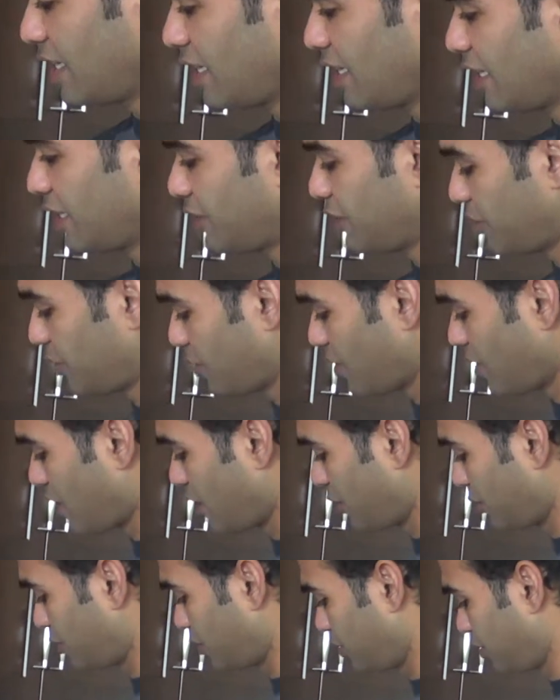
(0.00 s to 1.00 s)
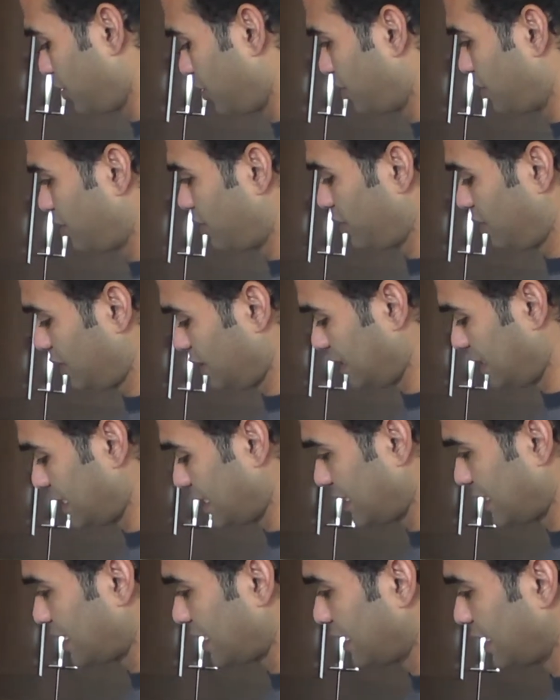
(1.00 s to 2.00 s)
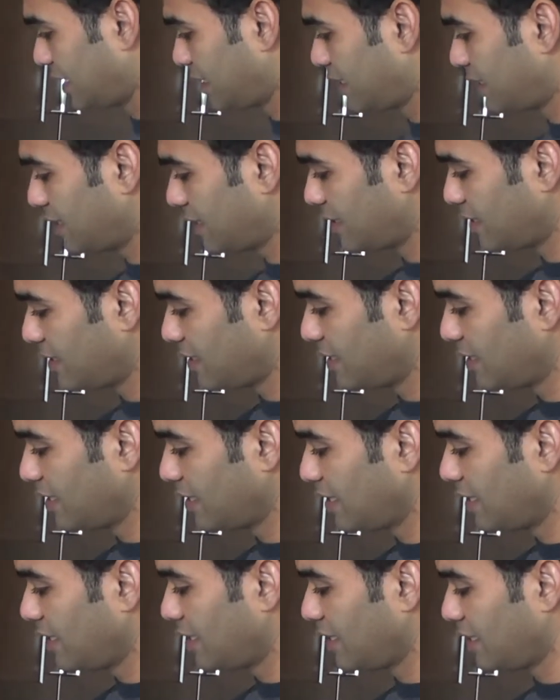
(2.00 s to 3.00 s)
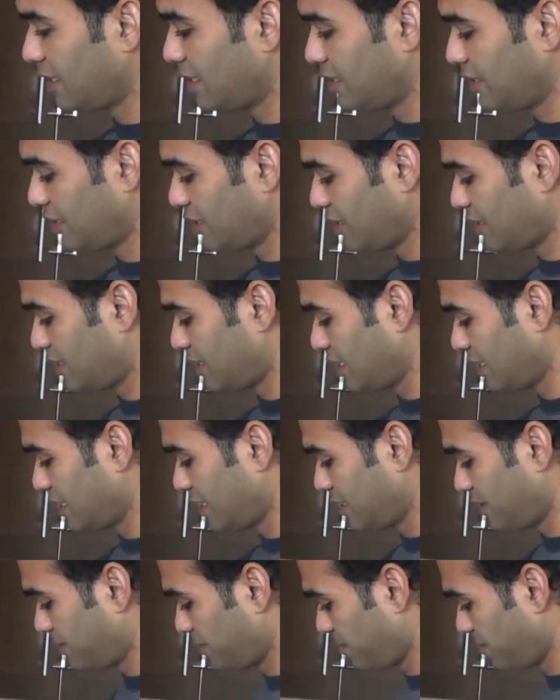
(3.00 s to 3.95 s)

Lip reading: and show how to decorate and just dig in.